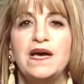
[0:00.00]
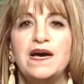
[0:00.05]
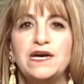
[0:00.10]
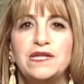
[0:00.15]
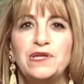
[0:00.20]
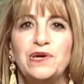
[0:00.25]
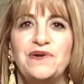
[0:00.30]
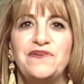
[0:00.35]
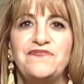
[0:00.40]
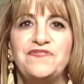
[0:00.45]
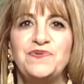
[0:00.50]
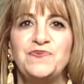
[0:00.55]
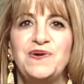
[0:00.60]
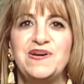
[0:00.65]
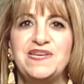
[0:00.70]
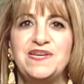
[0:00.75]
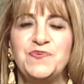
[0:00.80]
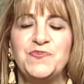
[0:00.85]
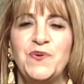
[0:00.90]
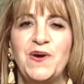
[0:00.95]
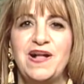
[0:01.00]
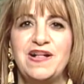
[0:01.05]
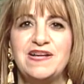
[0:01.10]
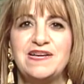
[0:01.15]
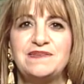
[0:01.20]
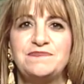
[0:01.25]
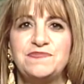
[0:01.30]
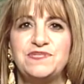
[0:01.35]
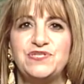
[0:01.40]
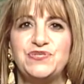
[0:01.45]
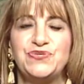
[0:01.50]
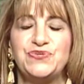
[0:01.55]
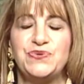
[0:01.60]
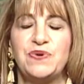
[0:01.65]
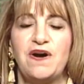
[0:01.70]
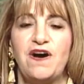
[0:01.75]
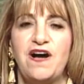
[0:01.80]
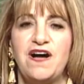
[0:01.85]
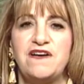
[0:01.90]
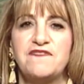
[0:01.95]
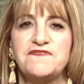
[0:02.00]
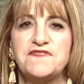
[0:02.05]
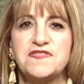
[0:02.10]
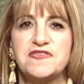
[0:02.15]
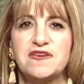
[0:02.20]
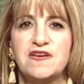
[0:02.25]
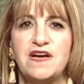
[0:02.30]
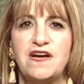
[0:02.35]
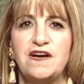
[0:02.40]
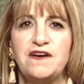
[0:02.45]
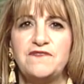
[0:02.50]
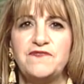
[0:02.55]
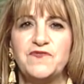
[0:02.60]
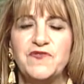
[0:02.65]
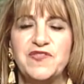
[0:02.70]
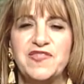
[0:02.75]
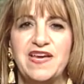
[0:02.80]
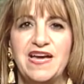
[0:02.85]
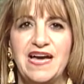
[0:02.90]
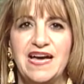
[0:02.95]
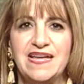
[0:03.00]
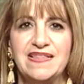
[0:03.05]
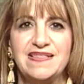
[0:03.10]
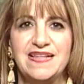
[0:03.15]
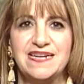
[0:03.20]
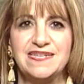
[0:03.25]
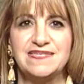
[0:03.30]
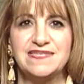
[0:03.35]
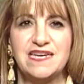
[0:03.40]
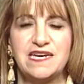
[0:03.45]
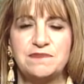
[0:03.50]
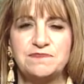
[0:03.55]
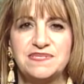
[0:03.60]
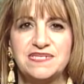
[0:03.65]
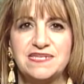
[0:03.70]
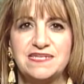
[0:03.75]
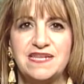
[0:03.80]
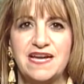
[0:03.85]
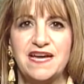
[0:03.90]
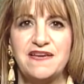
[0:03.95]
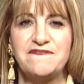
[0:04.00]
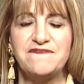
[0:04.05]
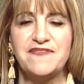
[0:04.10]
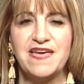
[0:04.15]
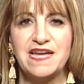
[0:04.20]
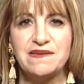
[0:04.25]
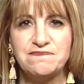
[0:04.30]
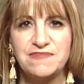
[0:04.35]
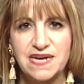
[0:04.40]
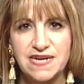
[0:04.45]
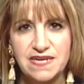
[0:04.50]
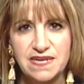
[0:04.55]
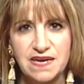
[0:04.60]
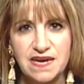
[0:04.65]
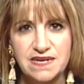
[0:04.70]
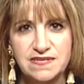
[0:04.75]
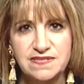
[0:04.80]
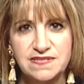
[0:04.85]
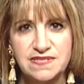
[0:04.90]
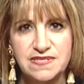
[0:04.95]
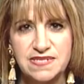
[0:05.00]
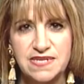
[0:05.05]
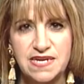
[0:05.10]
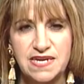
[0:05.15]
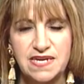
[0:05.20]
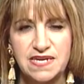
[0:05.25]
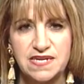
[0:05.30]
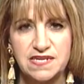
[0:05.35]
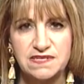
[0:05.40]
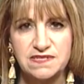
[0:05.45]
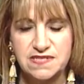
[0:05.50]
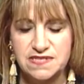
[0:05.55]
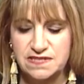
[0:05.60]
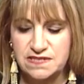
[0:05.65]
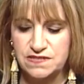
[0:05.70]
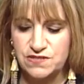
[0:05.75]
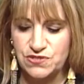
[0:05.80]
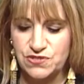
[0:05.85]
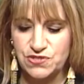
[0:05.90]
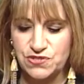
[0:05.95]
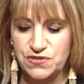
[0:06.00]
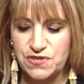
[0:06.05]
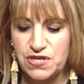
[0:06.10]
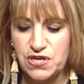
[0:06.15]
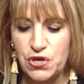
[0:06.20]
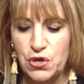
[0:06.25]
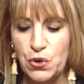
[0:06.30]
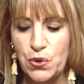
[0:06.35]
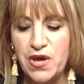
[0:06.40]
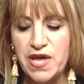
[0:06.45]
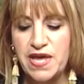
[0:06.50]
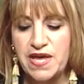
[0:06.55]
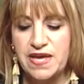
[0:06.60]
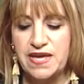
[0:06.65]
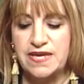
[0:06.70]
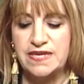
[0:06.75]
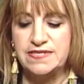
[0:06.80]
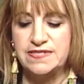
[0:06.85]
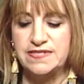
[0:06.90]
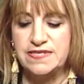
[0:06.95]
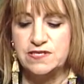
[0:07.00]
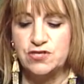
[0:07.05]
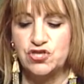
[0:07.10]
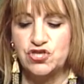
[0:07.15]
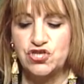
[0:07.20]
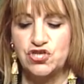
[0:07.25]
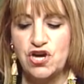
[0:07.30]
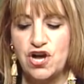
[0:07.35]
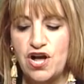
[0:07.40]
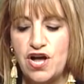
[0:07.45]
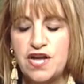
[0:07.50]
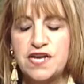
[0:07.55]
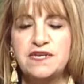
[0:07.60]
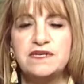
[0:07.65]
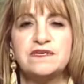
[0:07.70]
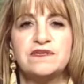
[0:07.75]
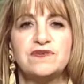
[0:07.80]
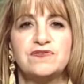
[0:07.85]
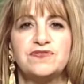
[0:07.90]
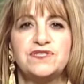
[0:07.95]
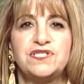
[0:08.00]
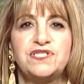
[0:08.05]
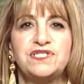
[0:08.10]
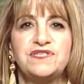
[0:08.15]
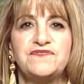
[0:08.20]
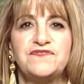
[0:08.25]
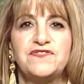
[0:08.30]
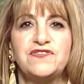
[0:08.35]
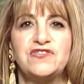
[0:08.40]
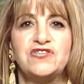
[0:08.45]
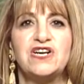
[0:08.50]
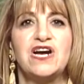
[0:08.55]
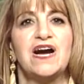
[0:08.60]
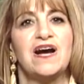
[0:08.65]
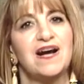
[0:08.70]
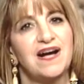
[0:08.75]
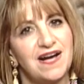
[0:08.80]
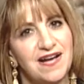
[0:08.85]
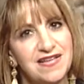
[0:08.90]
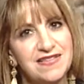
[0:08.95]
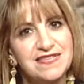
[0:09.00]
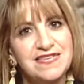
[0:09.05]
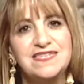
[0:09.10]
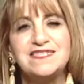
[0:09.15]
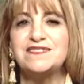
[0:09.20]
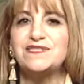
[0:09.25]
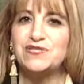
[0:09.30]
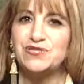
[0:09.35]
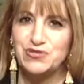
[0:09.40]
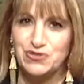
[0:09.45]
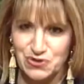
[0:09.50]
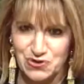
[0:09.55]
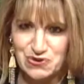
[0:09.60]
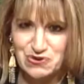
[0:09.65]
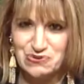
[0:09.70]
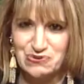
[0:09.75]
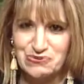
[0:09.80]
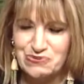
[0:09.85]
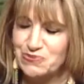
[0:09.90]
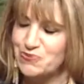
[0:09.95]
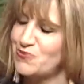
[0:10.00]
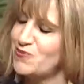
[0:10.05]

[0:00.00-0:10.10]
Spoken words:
Hello, everyone, and welcome to Off the Cuff, where the headlines come to life. And my guest today here in the studio is Sean Christopher Ollie Stone.